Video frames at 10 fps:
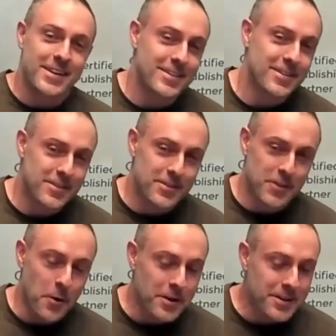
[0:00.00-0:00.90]

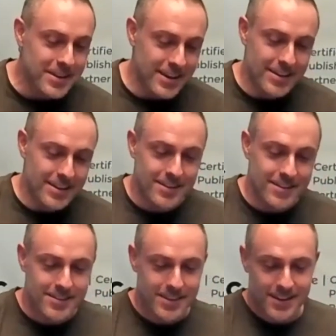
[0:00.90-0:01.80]
Zoic
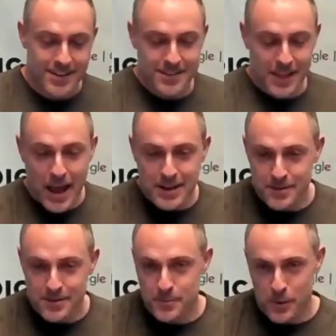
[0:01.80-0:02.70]
is a
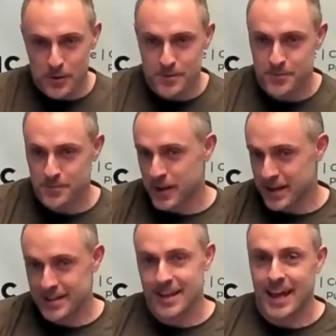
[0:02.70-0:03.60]
Latin word
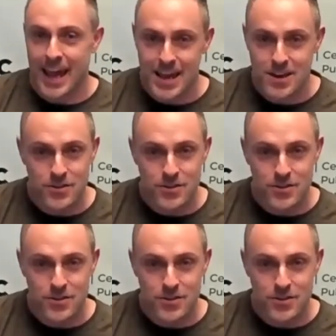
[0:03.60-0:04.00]
meaning like age.